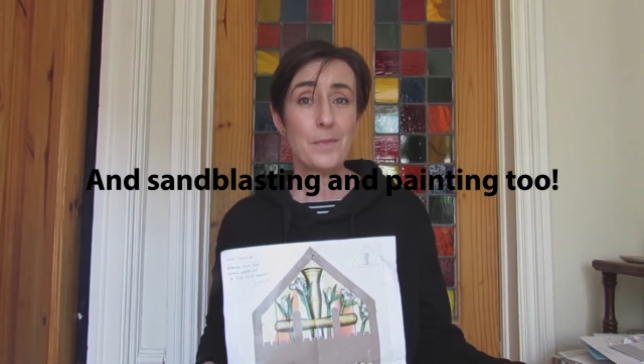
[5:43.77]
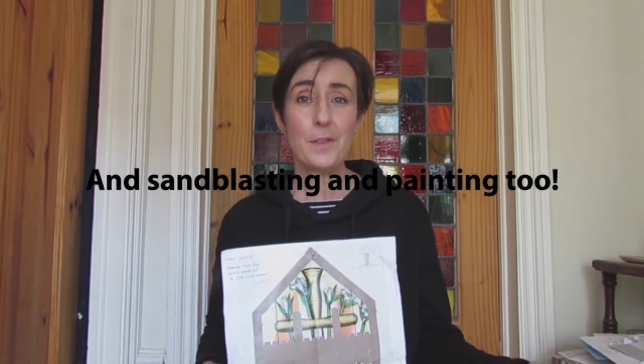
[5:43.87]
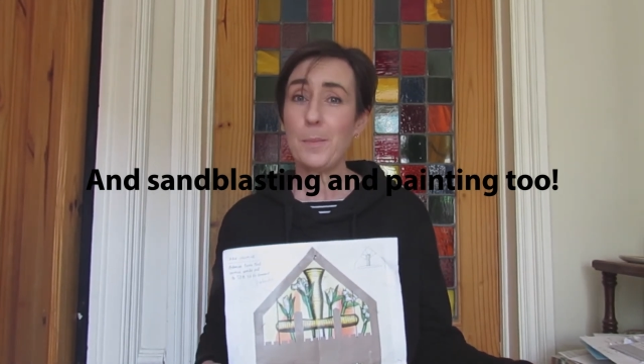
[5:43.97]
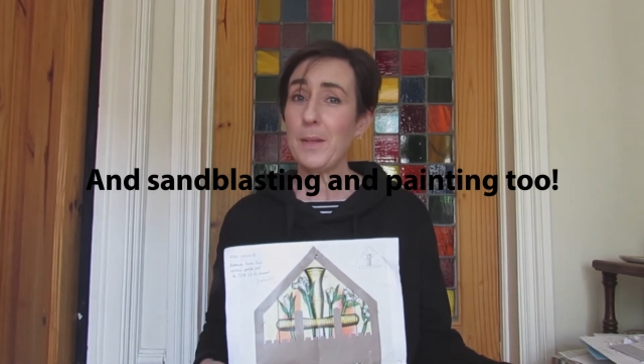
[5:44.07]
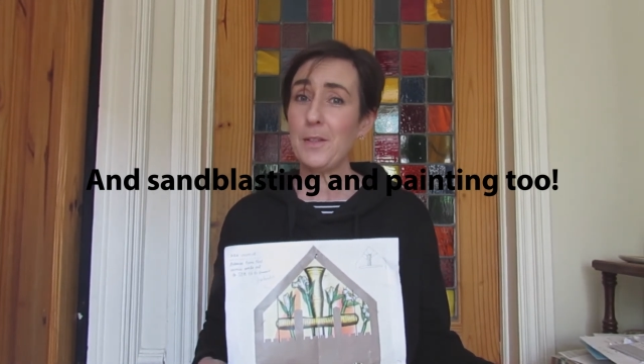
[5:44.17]

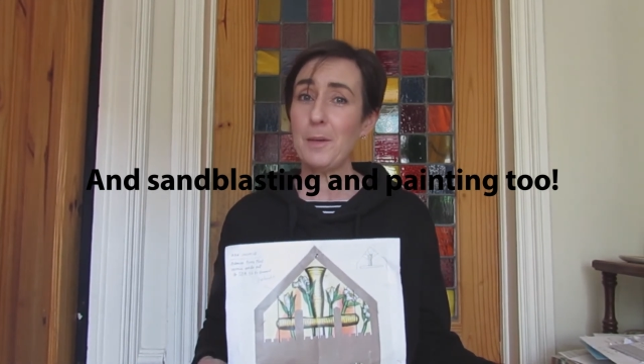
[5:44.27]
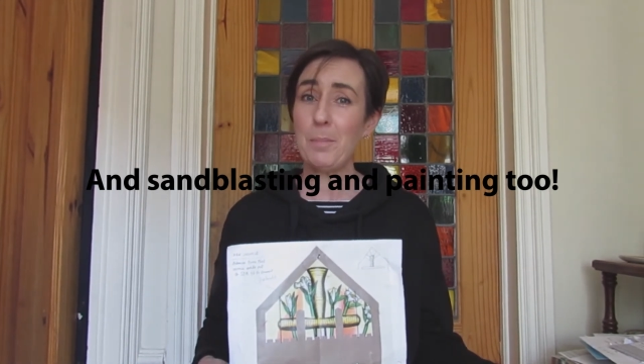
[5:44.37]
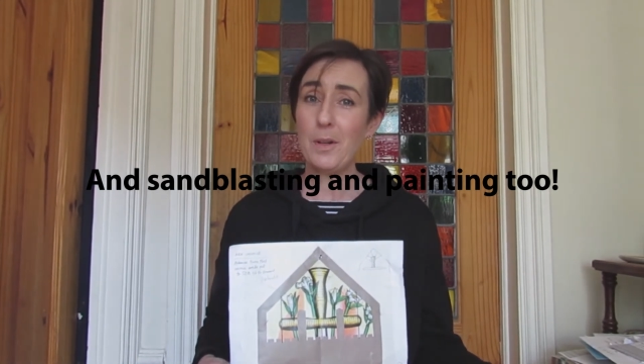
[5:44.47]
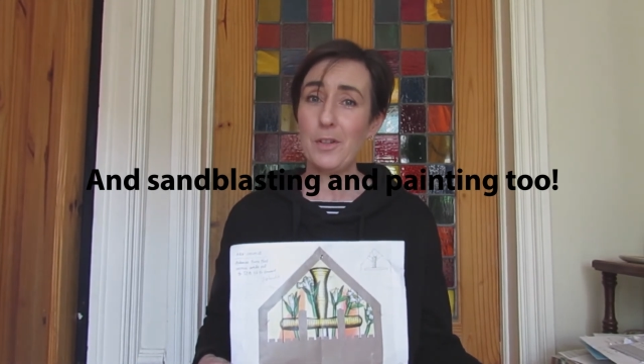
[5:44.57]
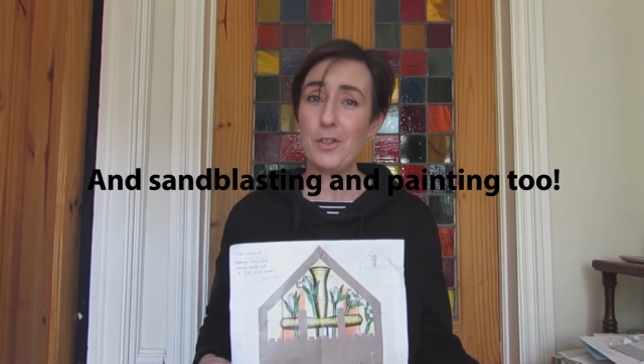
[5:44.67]
cementing,
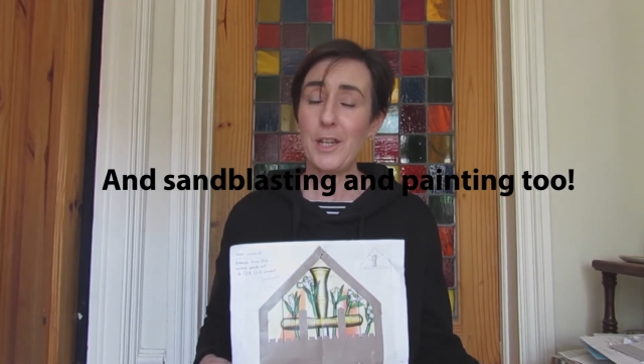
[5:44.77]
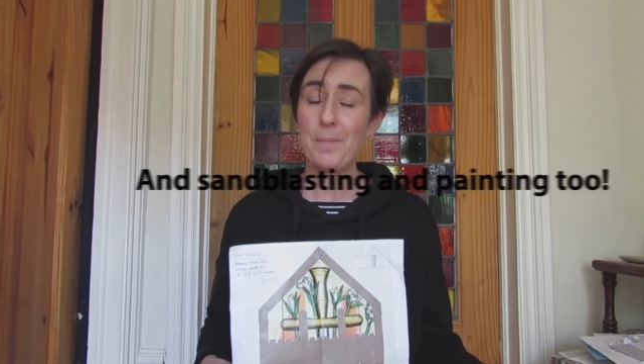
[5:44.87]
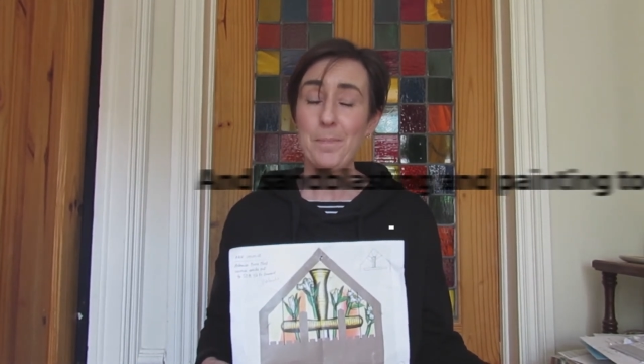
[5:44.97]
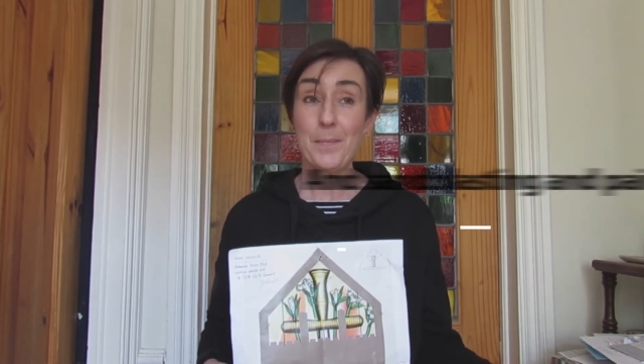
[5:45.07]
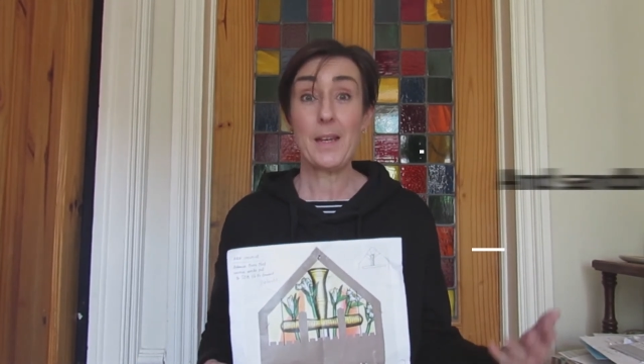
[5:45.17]

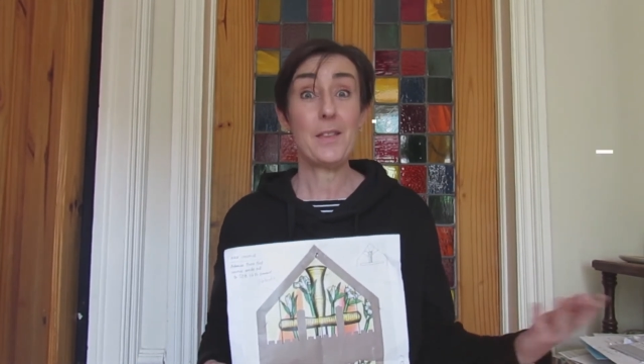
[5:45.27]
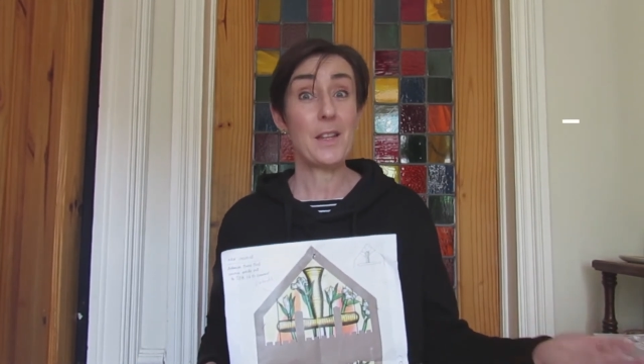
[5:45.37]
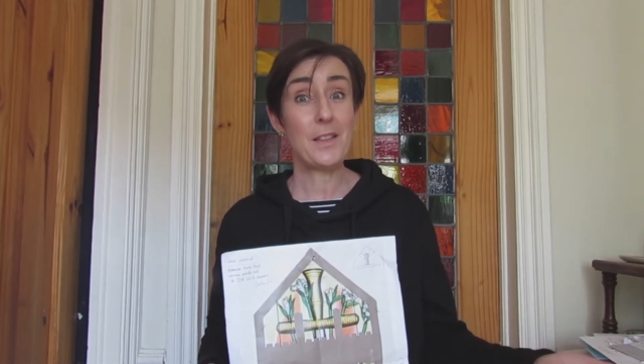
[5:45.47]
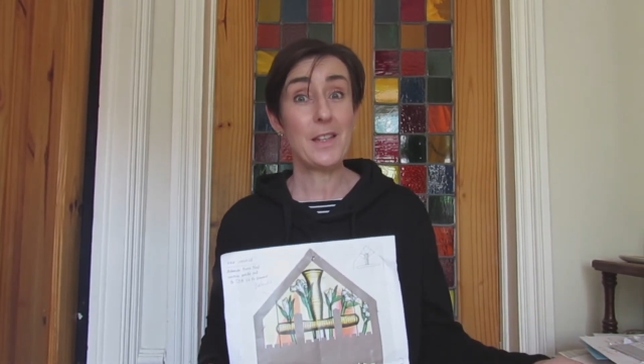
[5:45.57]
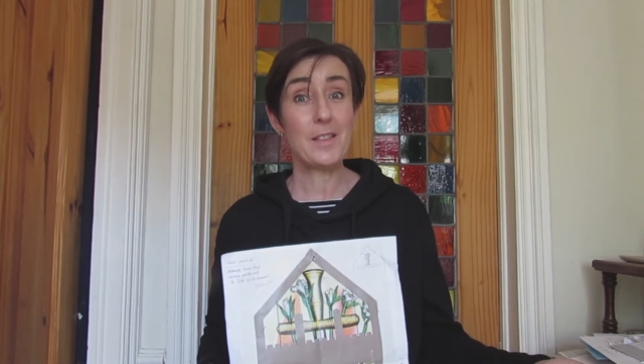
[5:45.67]
polishing, and
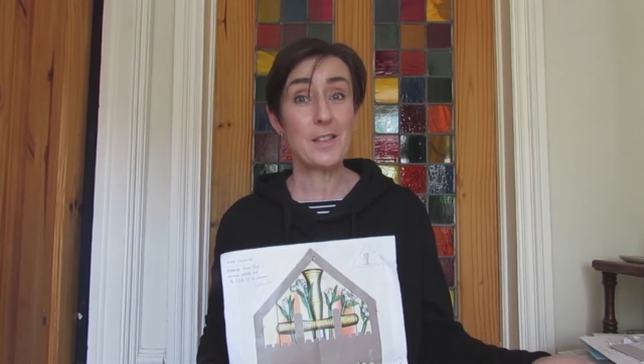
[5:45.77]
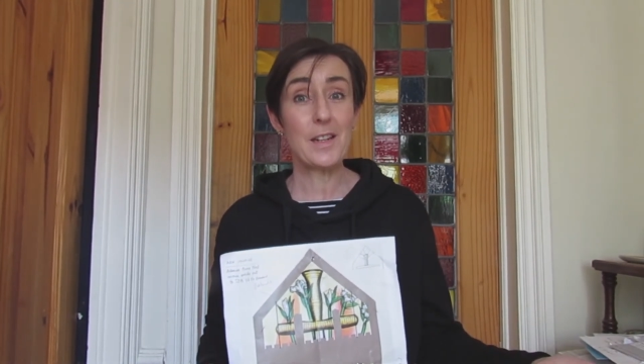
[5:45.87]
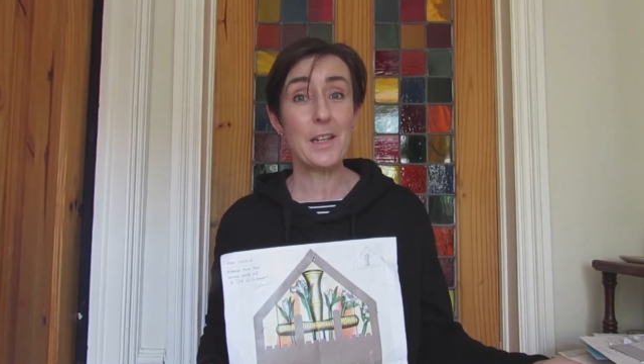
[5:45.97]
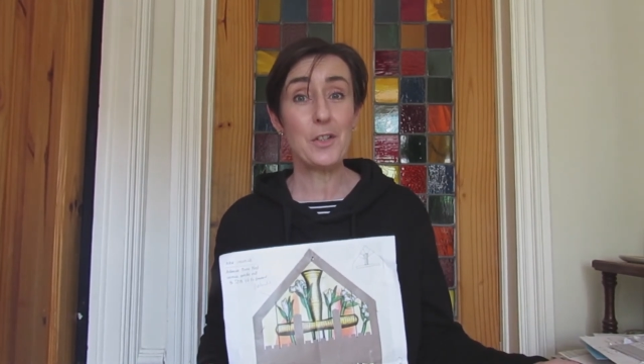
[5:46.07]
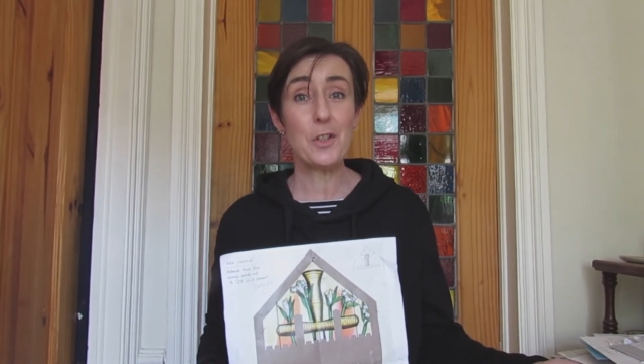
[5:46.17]
then the
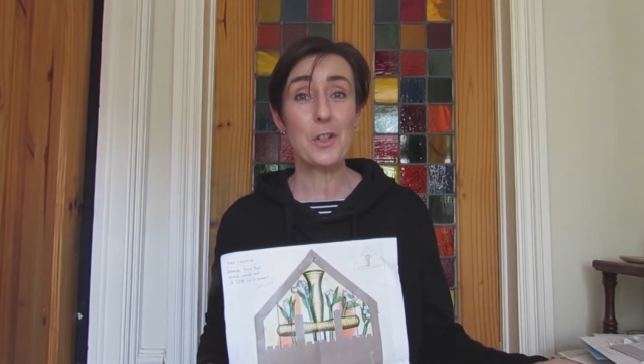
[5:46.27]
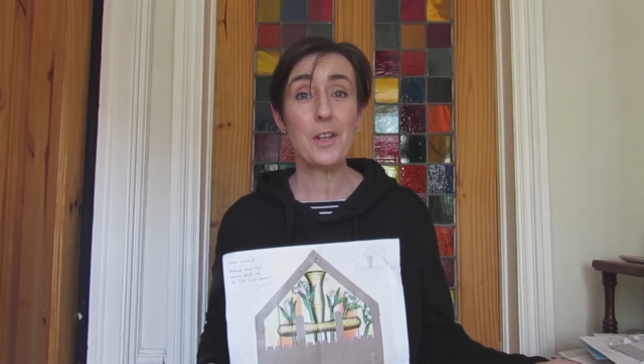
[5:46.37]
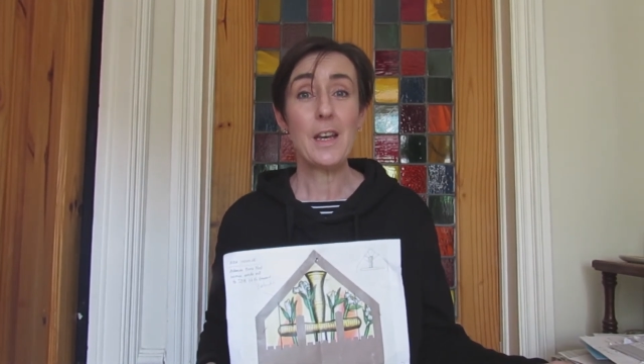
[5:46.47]
installation.